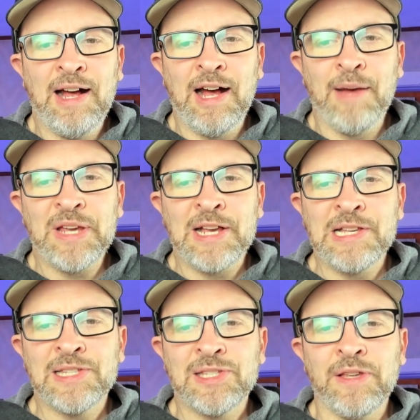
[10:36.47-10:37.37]

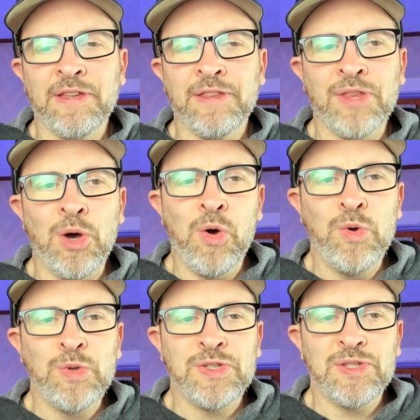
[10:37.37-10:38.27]
because
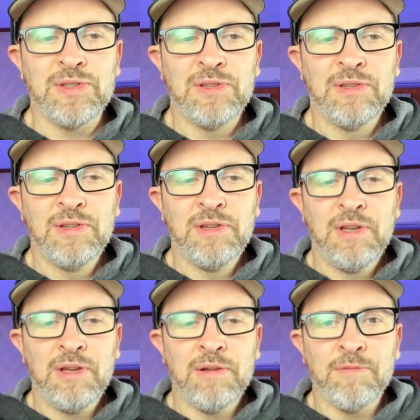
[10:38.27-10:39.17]
those
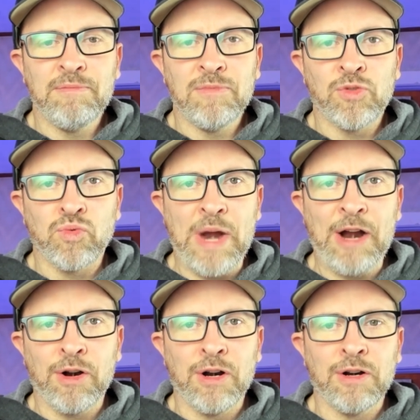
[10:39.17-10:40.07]

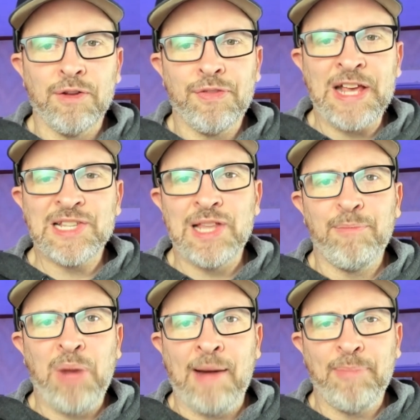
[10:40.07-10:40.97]
rarer things
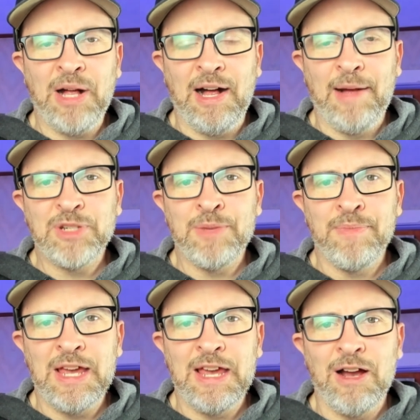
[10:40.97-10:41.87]
that pop up to
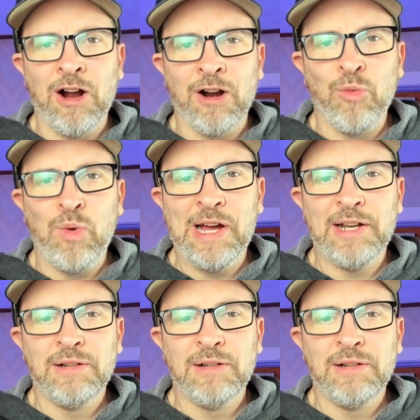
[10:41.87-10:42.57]
me are what